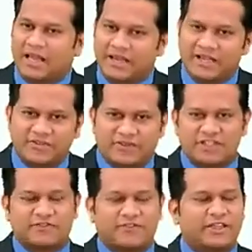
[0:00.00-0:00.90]
Let us
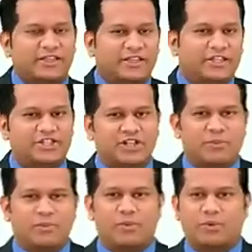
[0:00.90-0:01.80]
first find
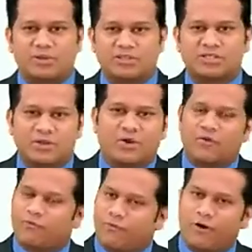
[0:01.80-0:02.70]
initial moles.
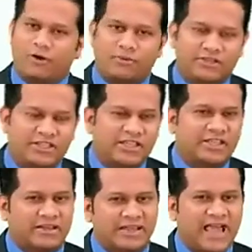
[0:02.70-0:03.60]
For
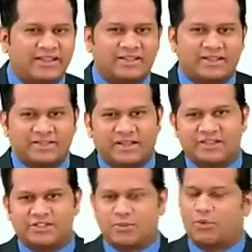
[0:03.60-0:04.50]
the reactant, that
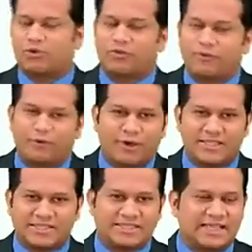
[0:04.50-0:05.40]
is
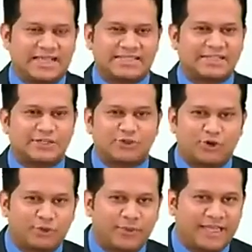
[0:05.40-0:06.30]
monofluoroacetic acid, it is
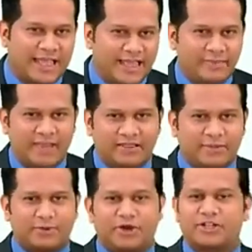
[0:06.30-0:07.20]
going to be m and the
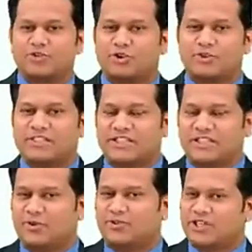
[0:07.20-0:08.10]
product is going to be
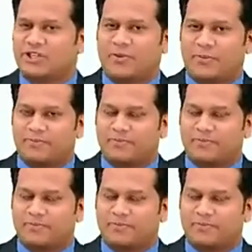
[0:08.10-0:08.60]
0, 0.